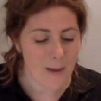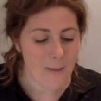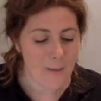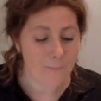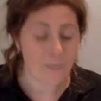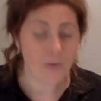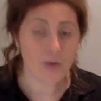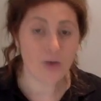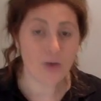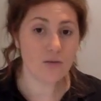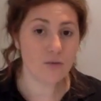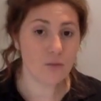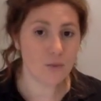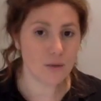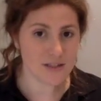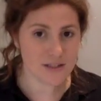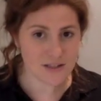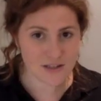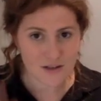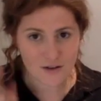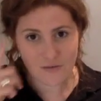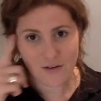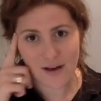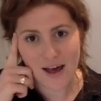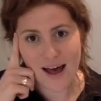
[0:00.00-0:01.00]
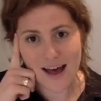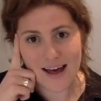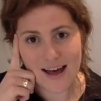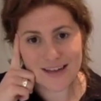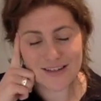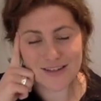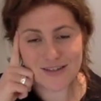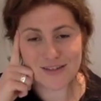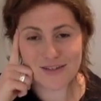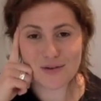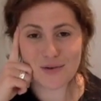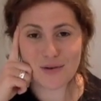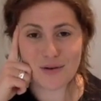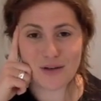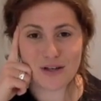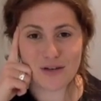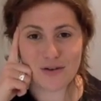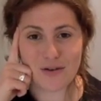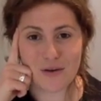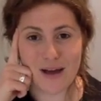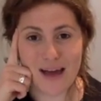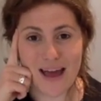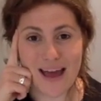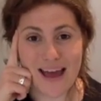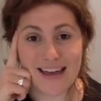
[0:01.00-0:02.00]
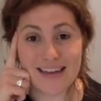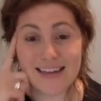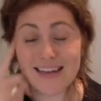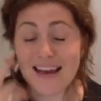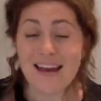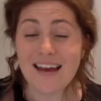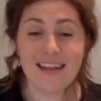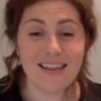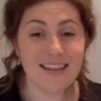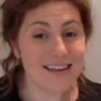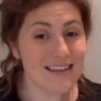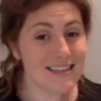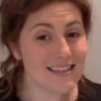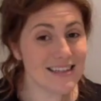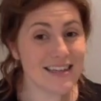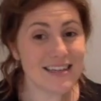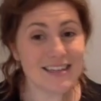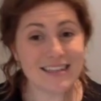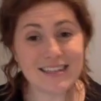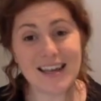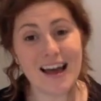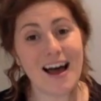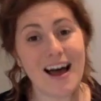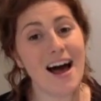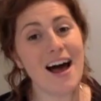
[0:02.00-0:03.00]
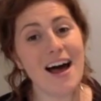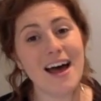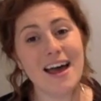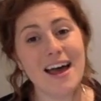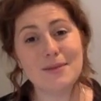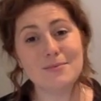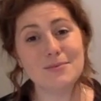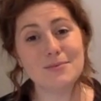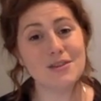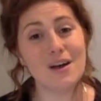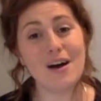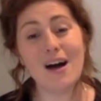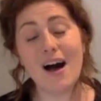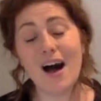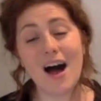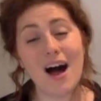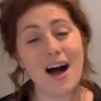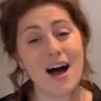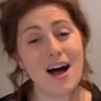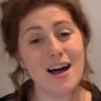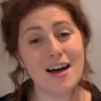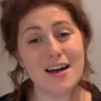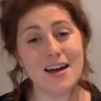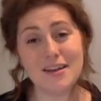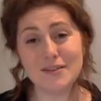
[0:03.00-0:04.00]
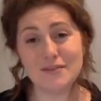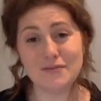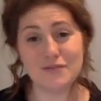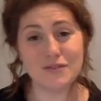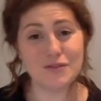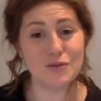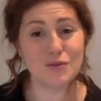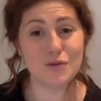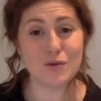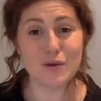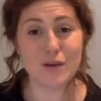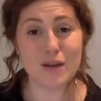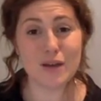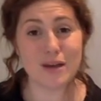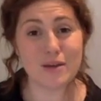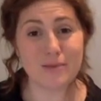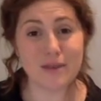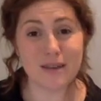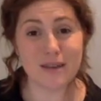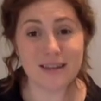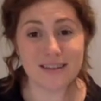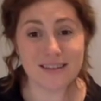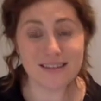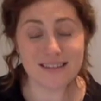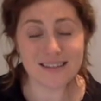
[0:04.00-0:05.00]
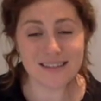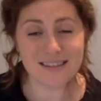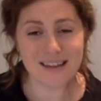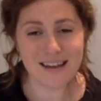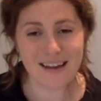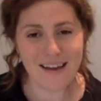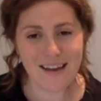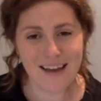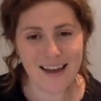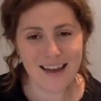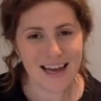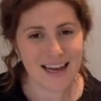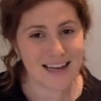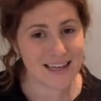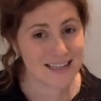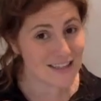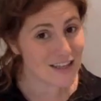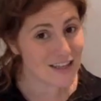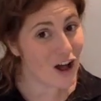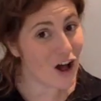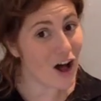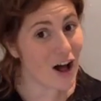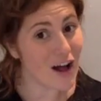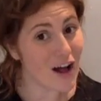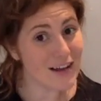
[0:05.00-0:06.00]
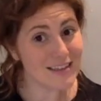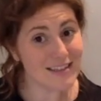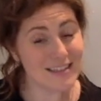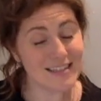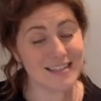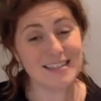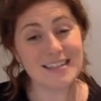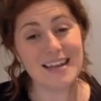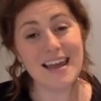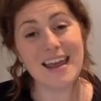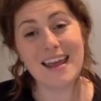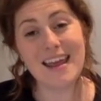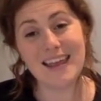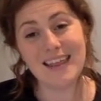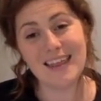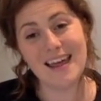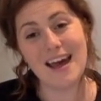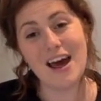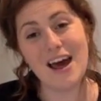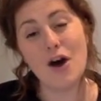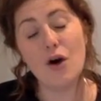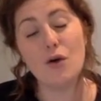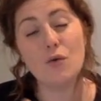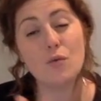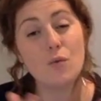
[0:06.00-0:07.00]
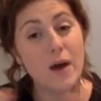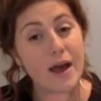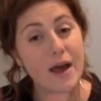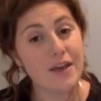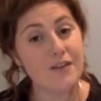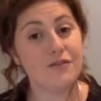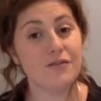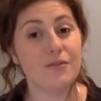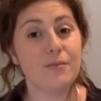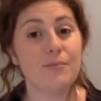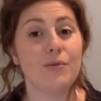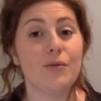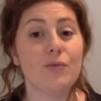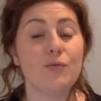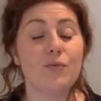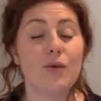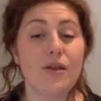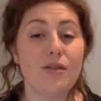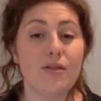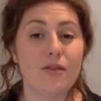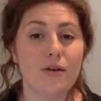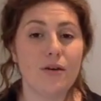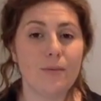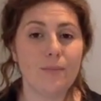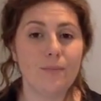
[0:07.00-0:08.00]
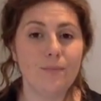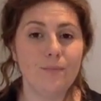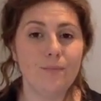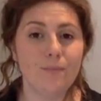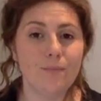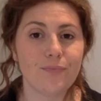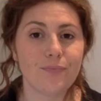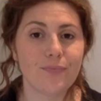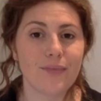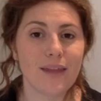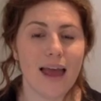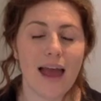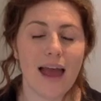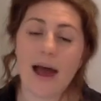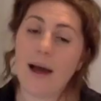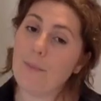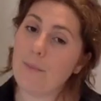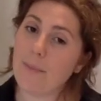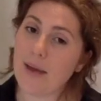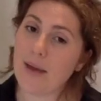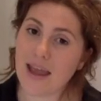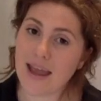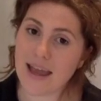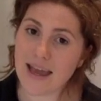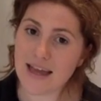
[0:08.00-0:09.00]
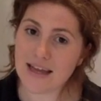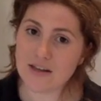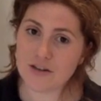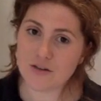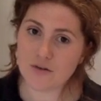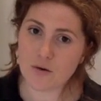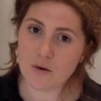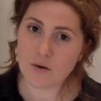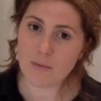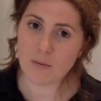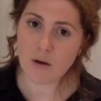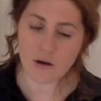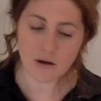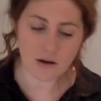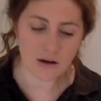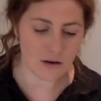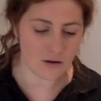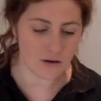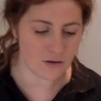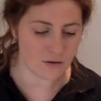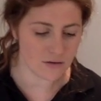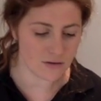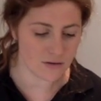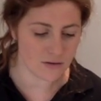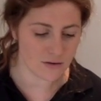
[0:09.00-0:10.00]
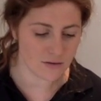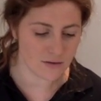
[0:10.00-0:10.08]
Because once you've heard a song in your head, they say times are hard for dreamers. It's hard to take that away from the rhythm and make it into a monologue.